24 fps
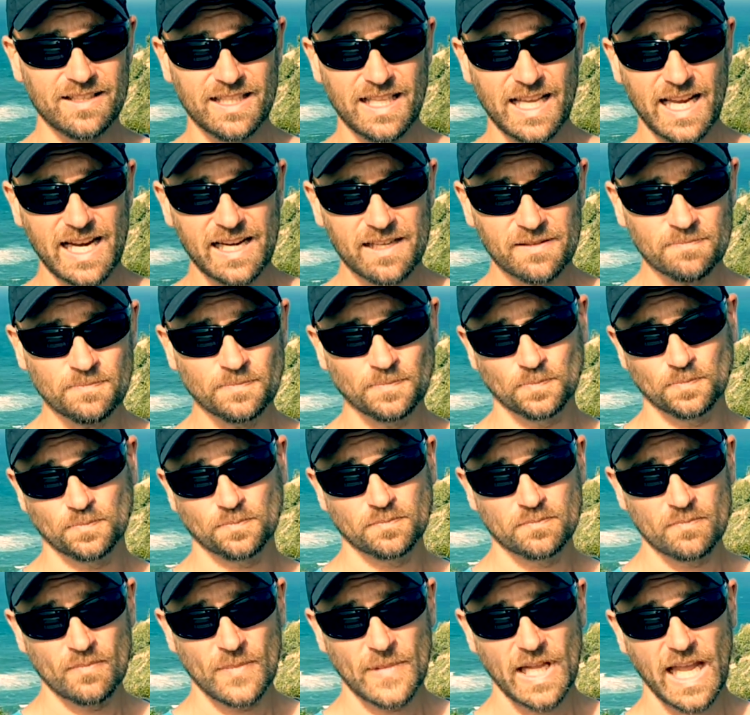there,
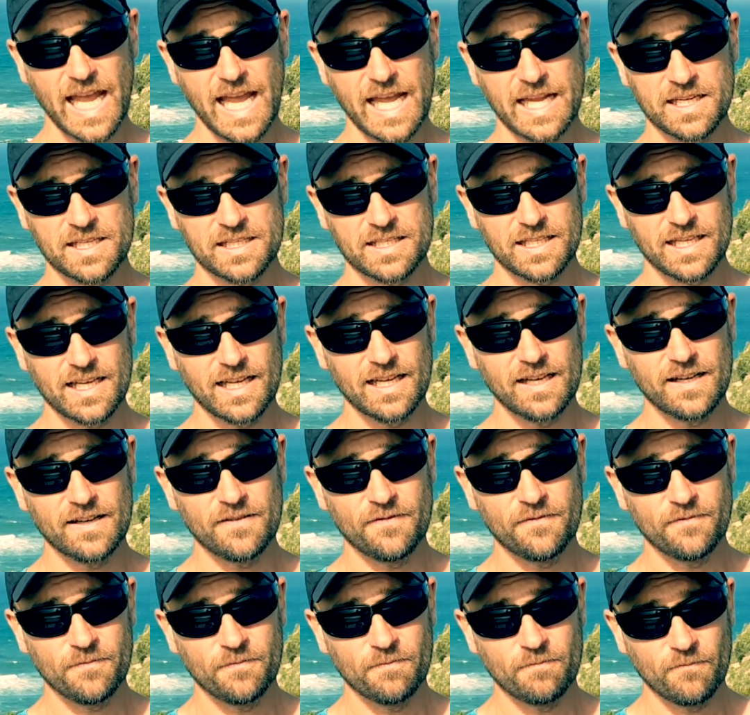and
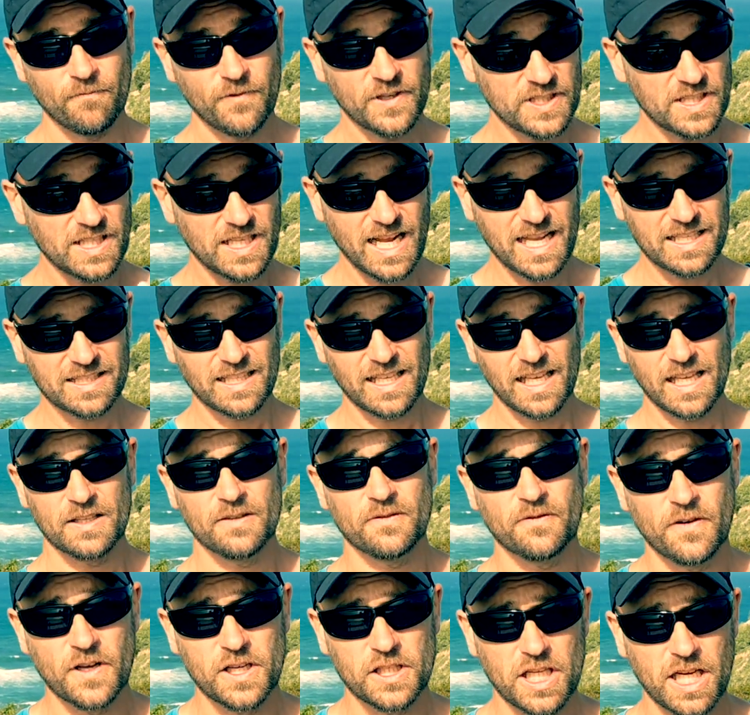visit us at
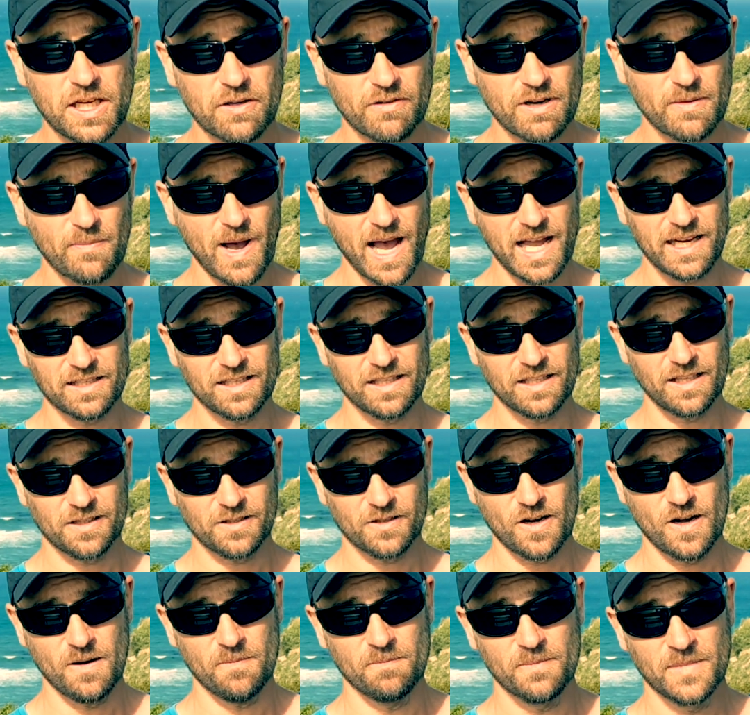
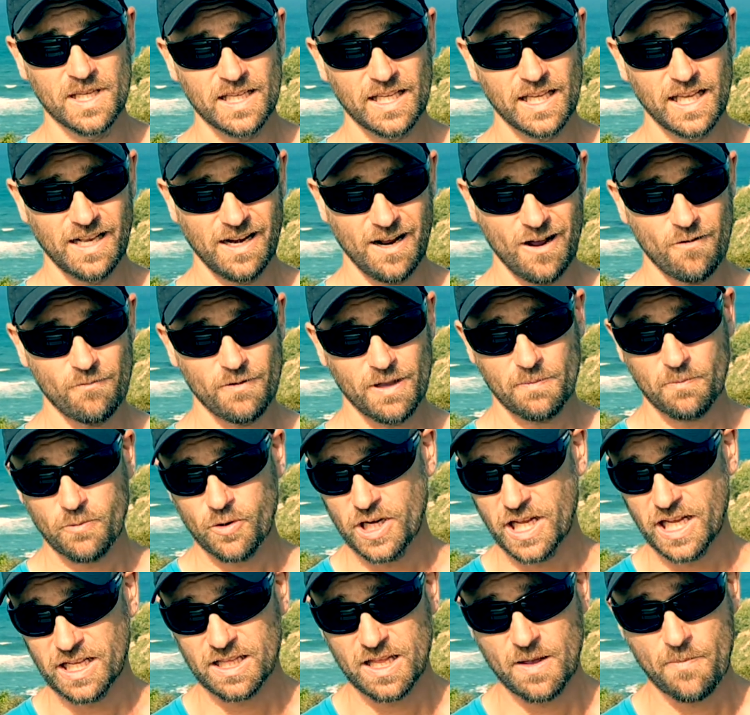fishingreminder.com. You know, we
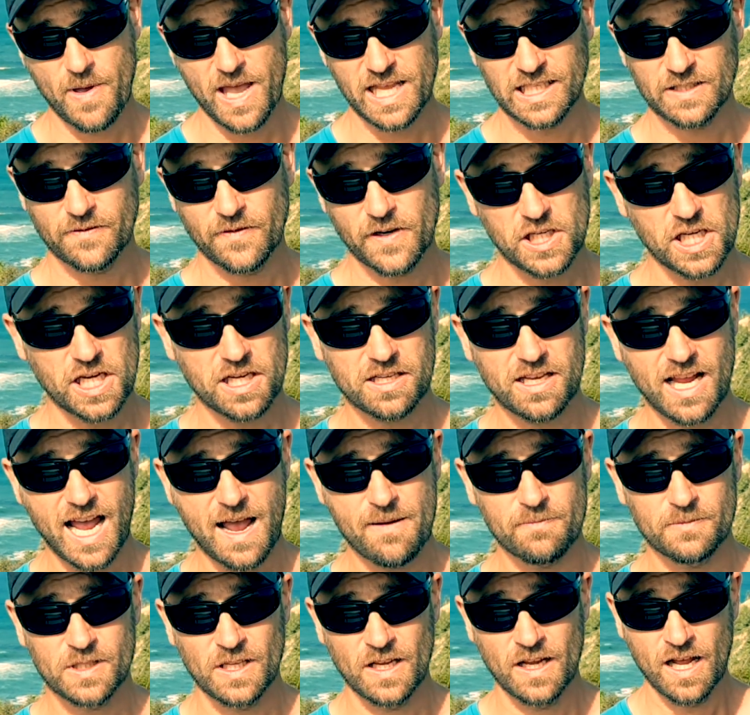predict the best fishing
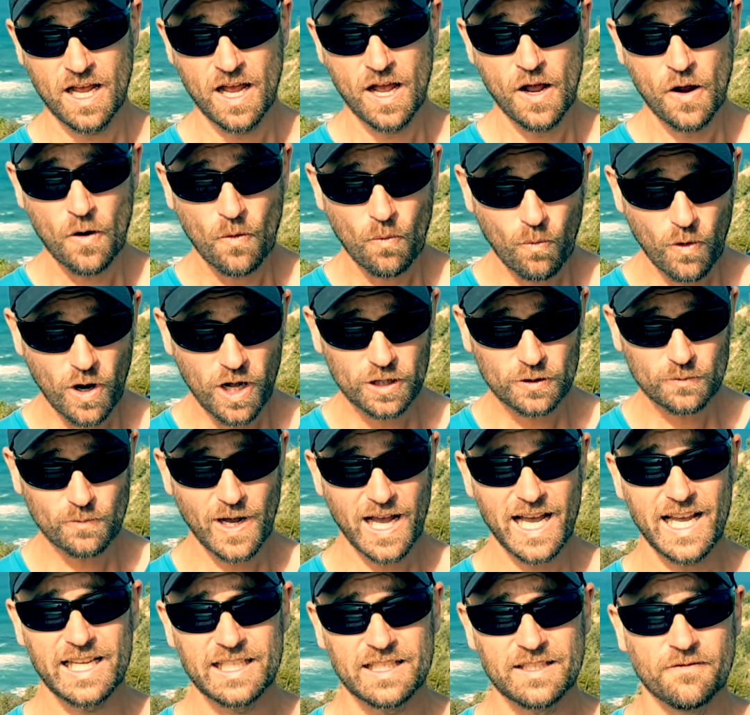times
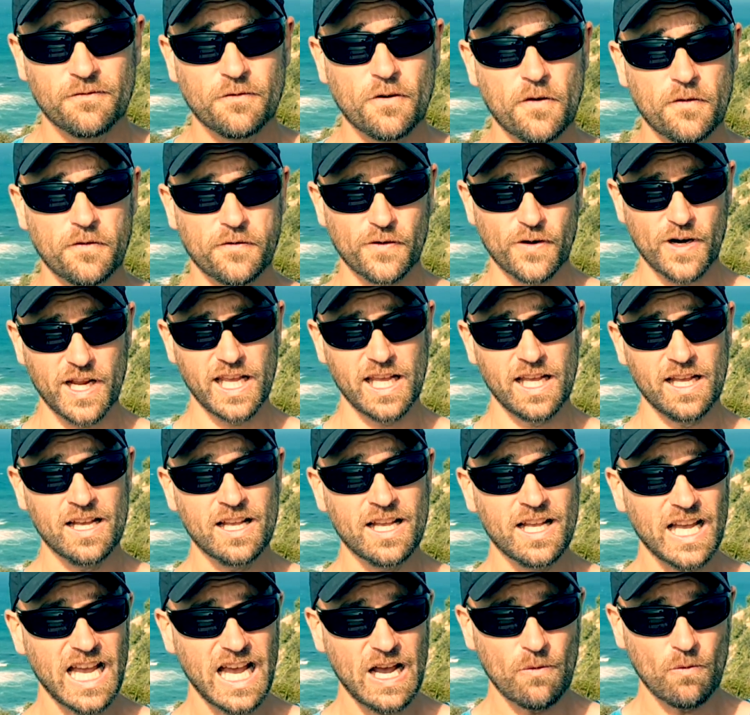worldwide for free.
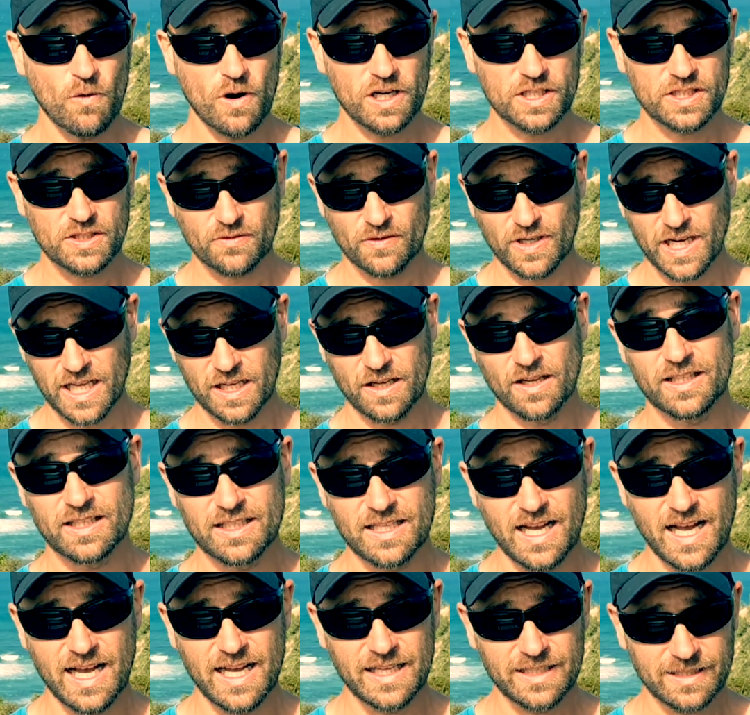It works really good
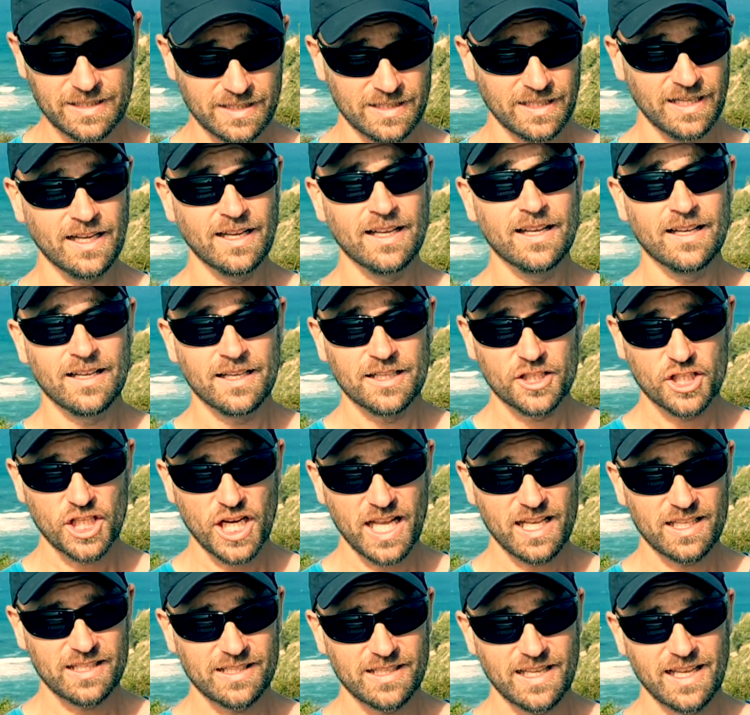guys.
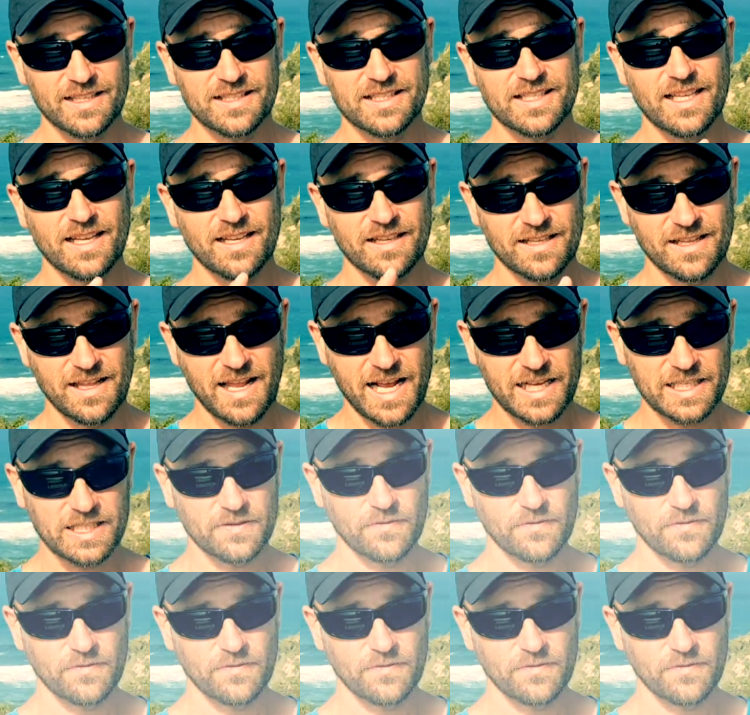Cheers and see you in the next